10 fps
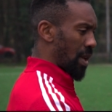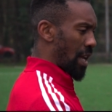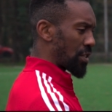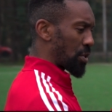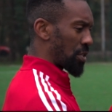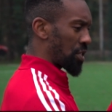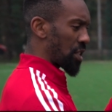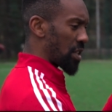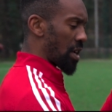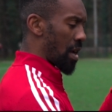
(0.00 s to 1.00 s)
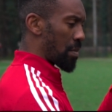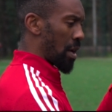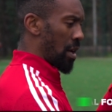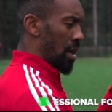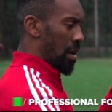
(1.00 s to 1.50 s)
as you can see, I'm
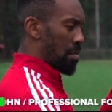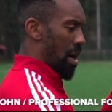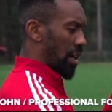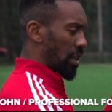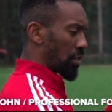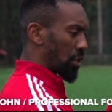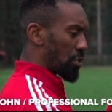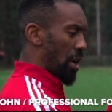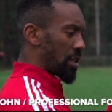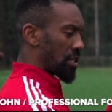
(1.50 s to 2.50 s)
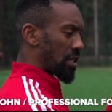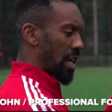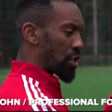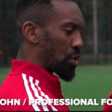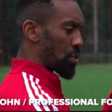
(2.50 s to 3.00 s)
modeling the great
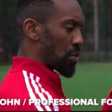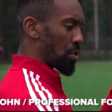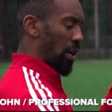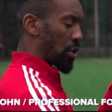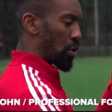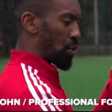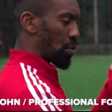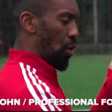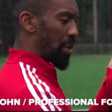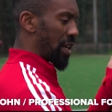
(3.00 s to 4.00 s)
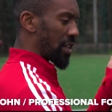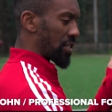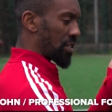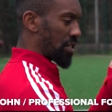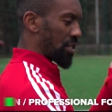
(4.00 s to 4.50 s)
statue
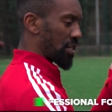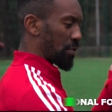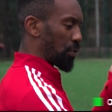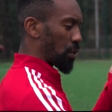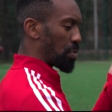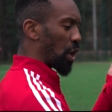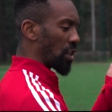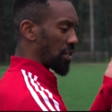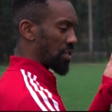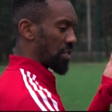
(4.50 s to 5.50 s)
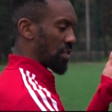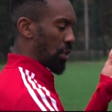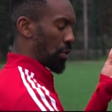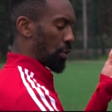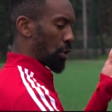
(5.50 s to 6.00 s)
Greco-Romanus Footballus
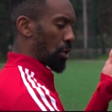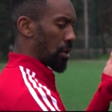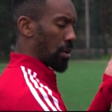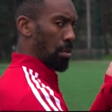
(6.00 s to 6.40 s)
III.